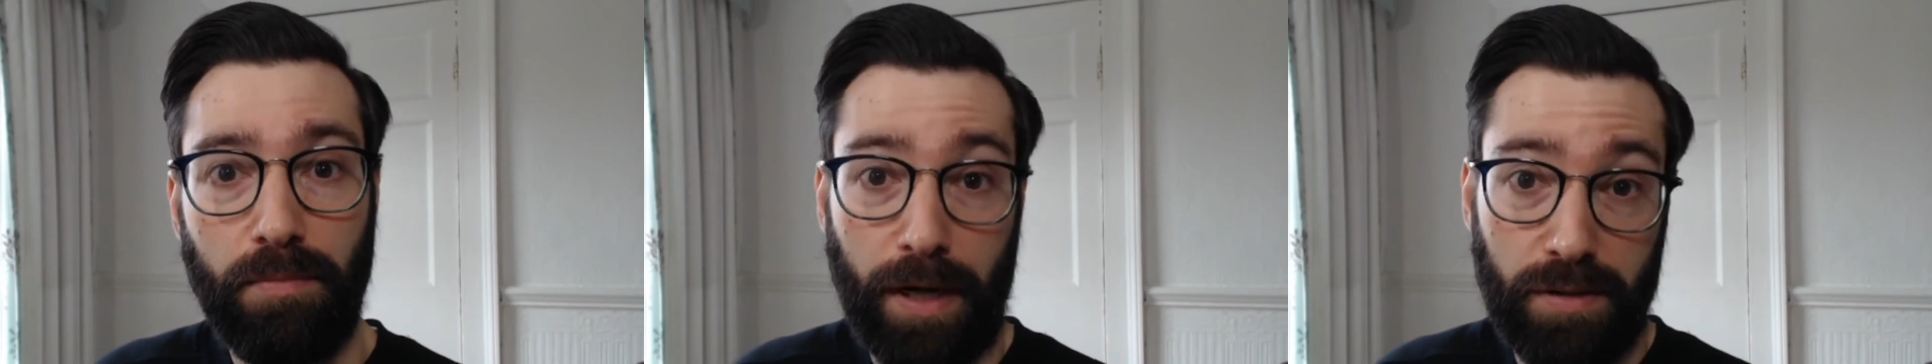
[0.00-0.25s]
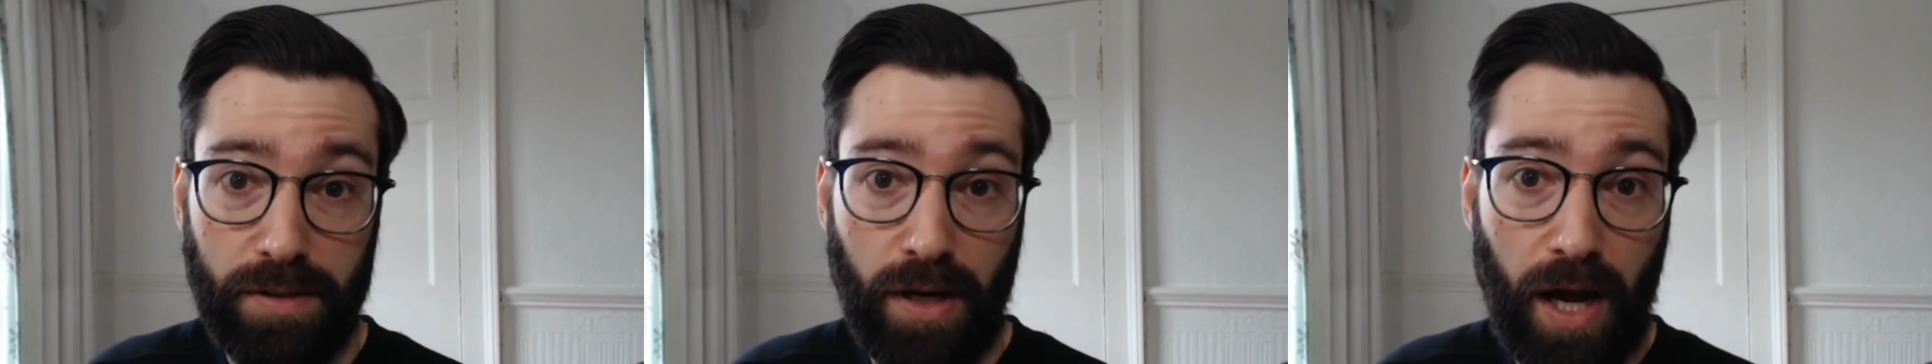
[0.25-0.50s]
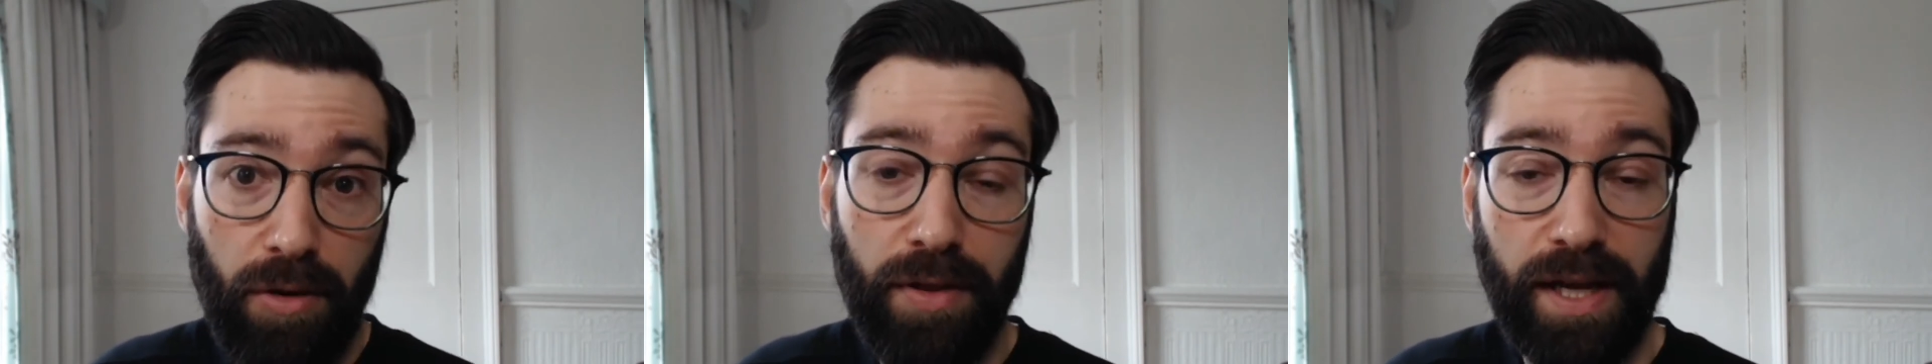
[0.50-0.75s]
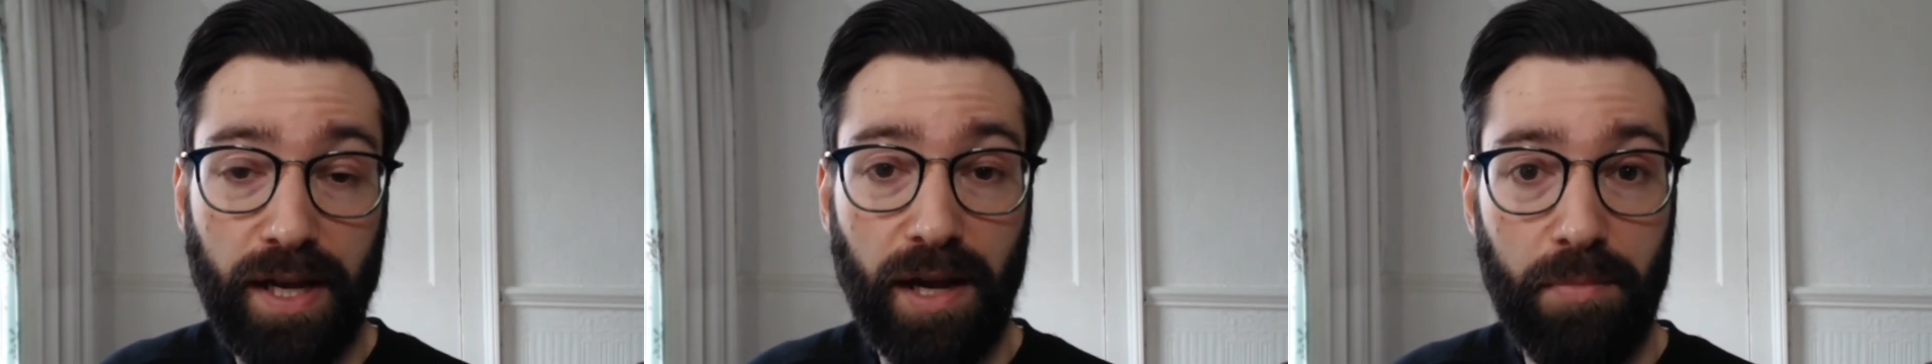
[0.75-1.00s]
but also how
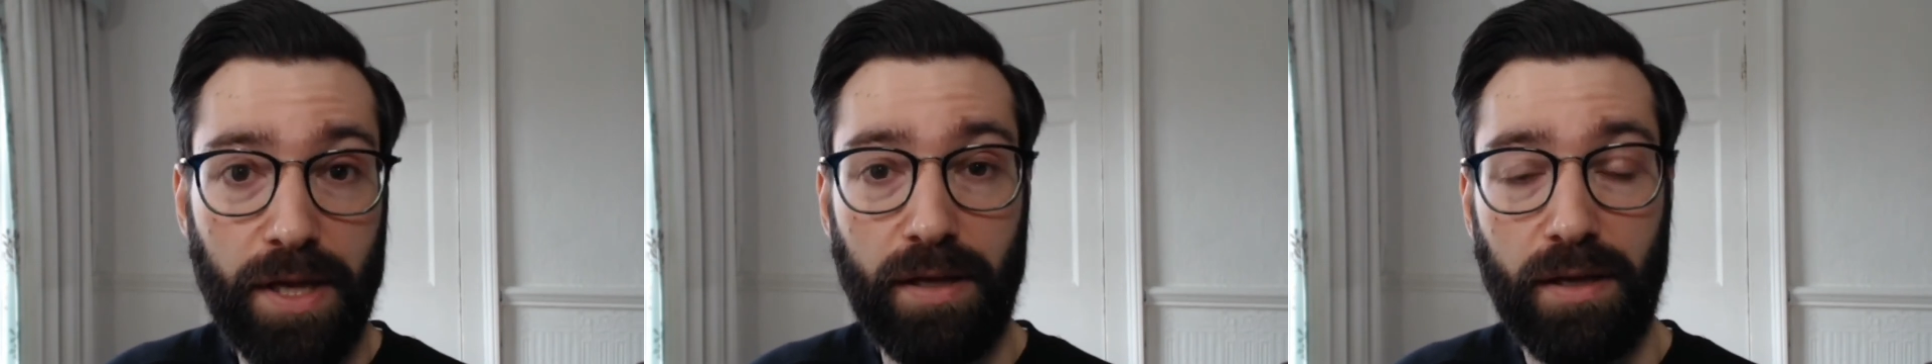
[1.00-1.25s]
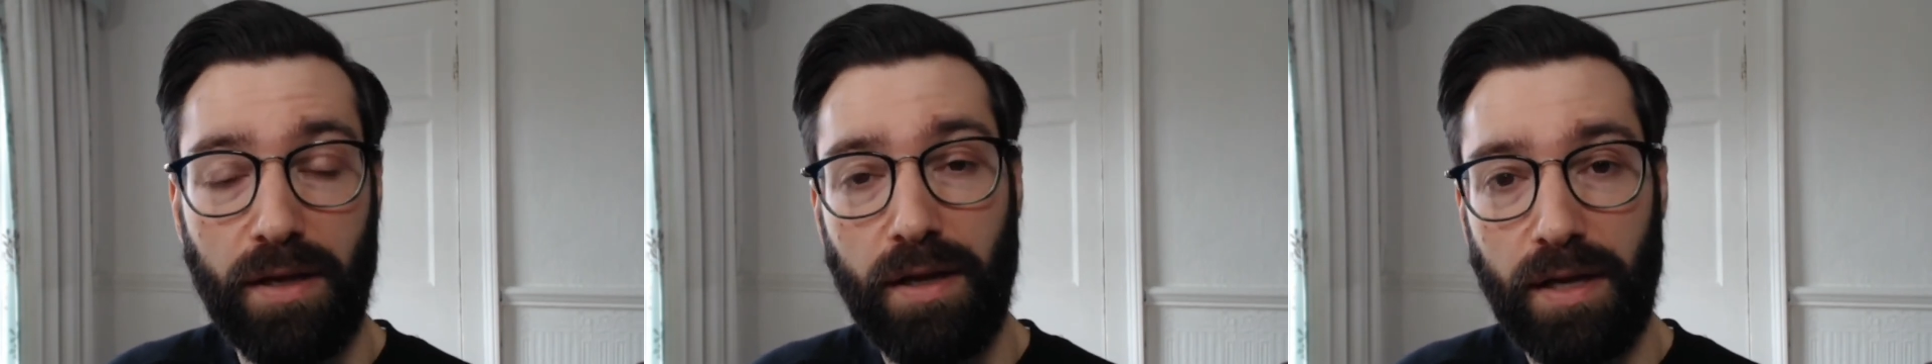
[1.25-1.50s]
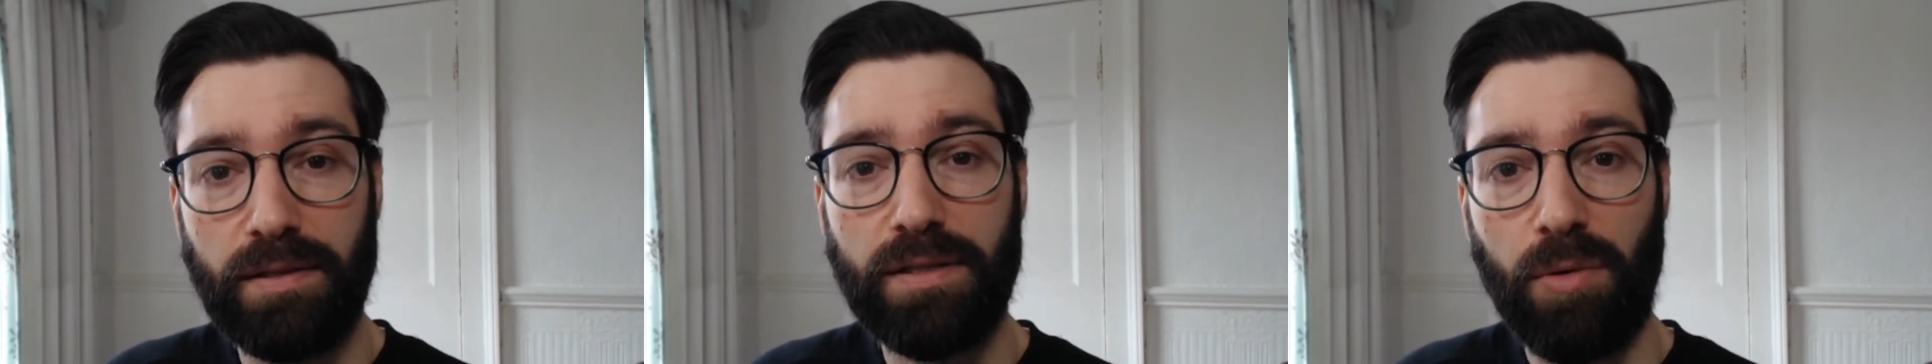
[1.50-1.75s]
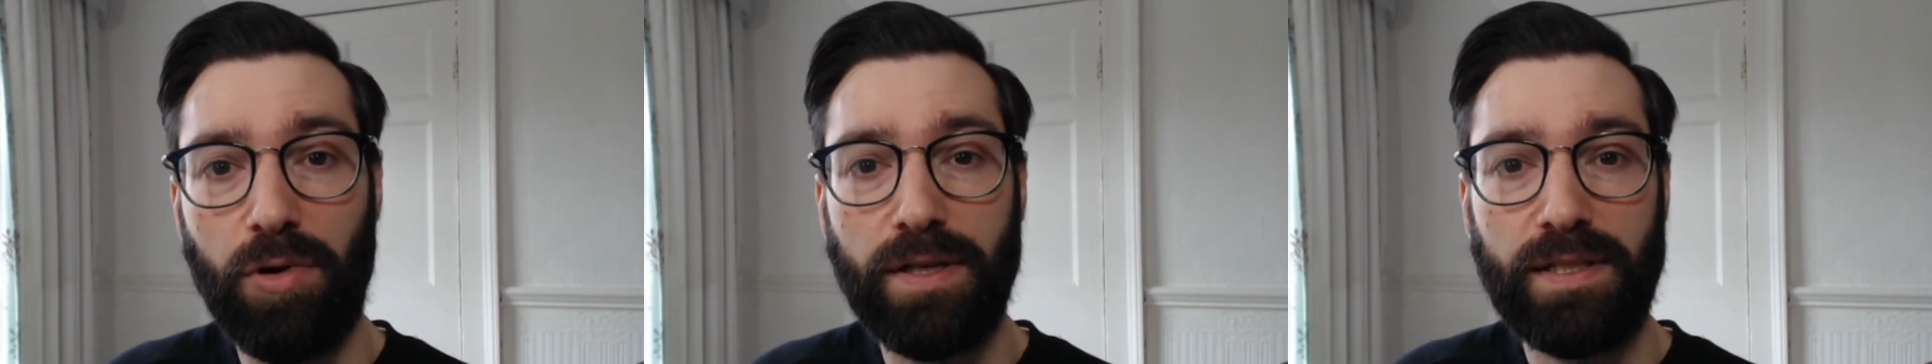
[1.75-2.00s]
they can be in
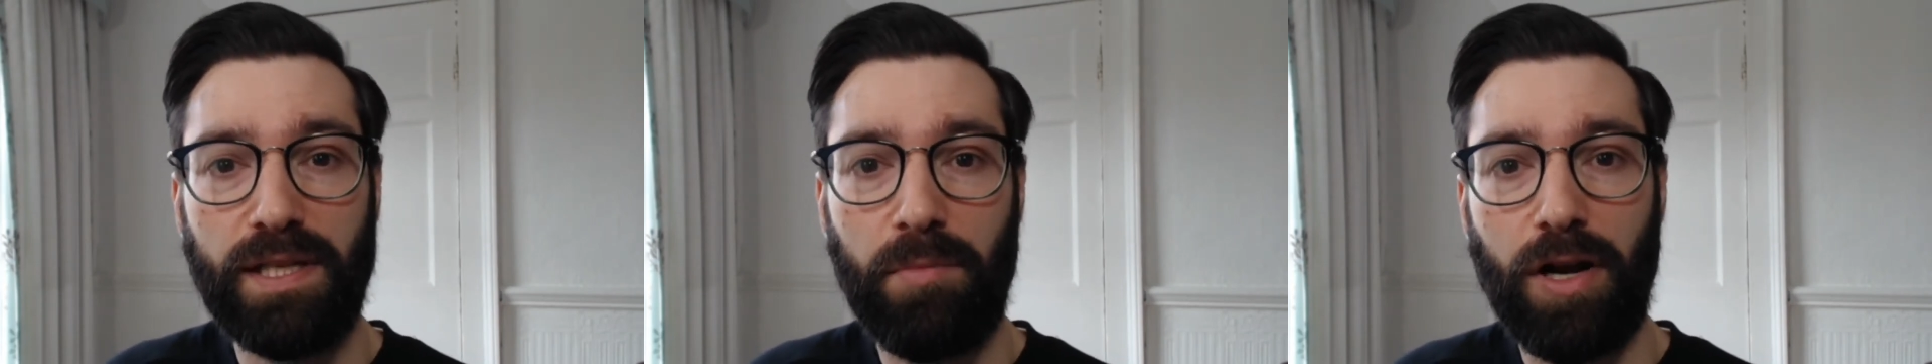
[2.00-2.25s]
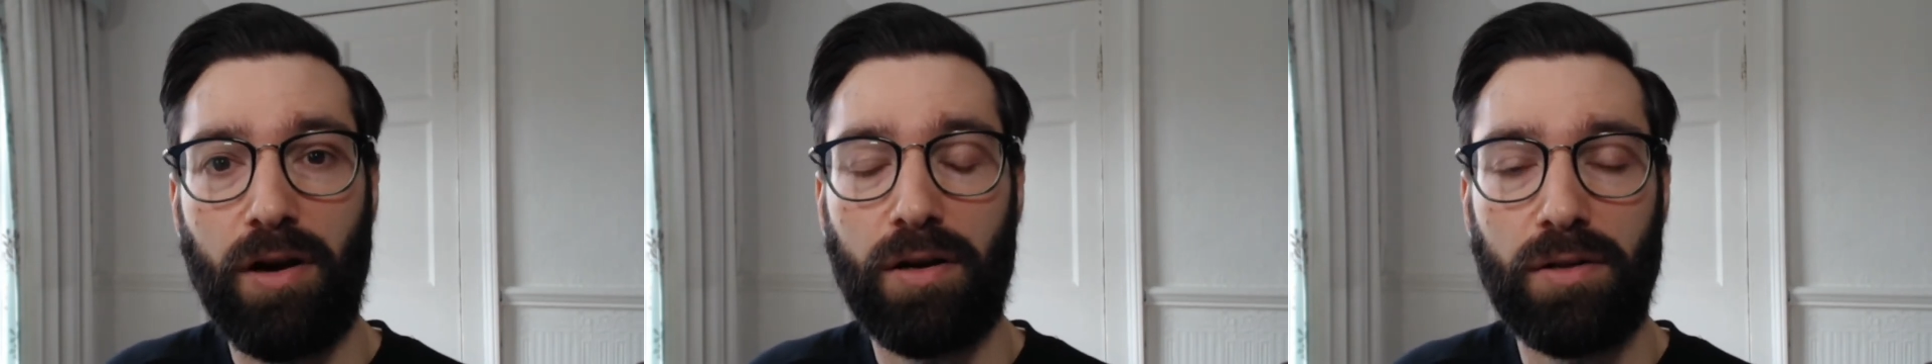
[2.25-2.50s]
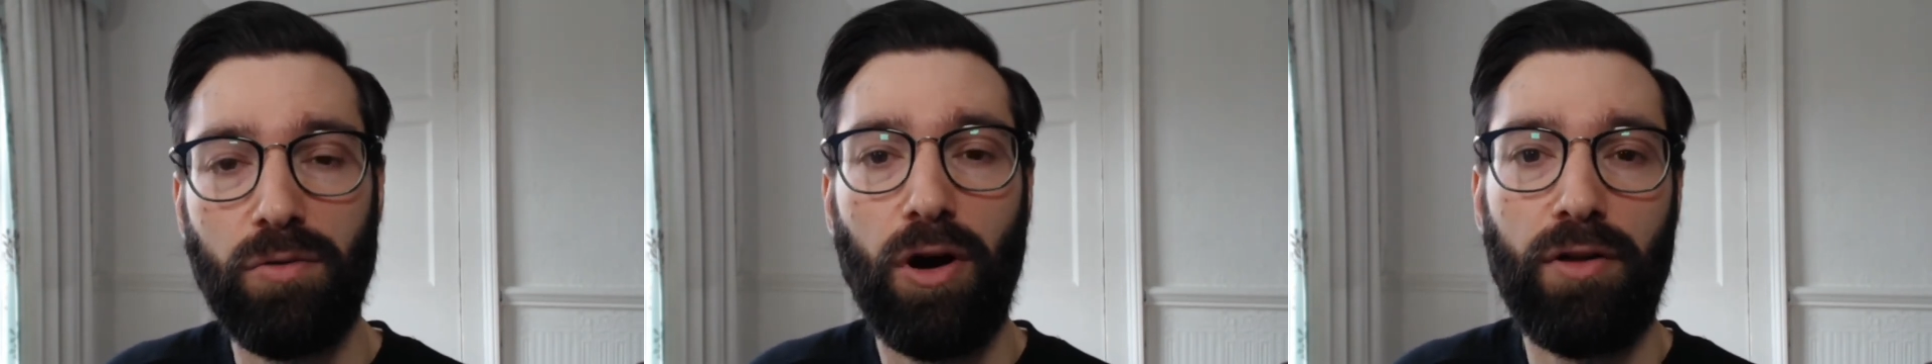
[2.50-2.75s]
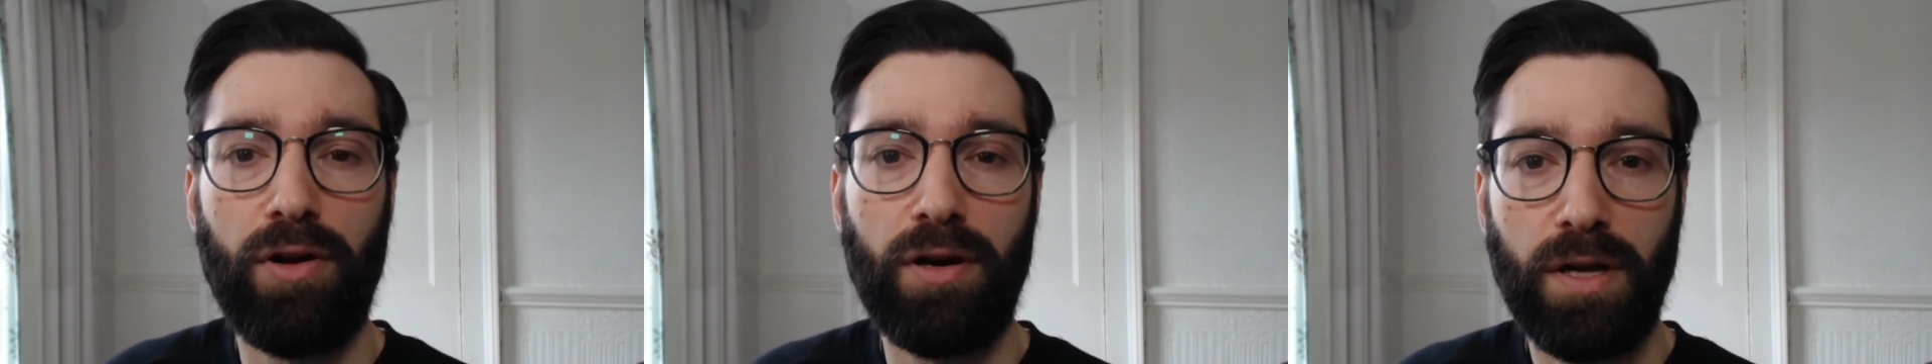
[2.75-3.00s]
some ways similar to
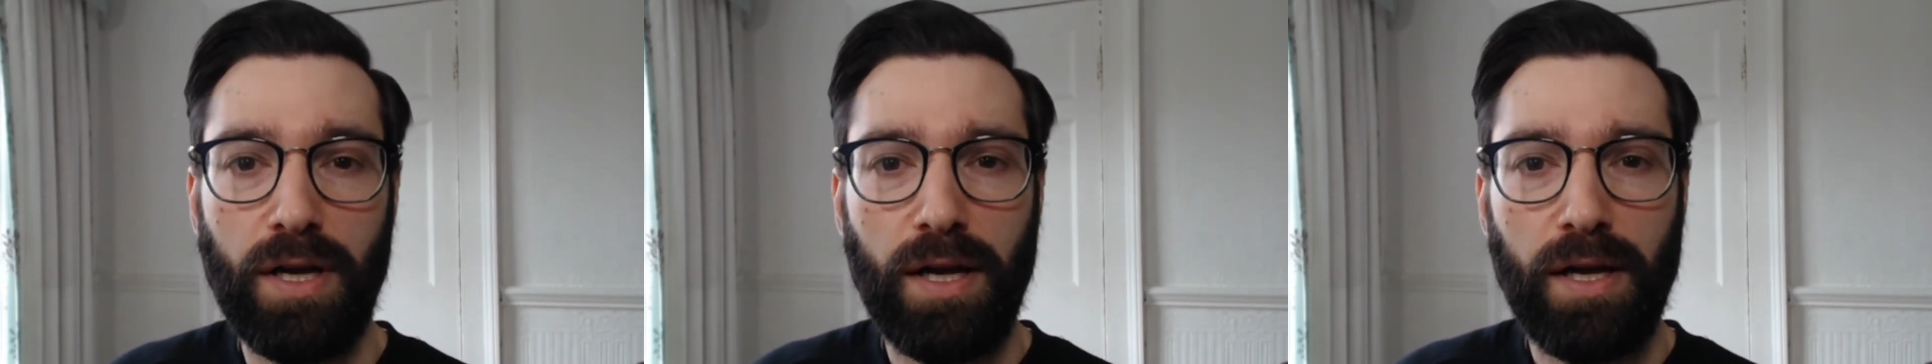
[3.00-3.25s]
other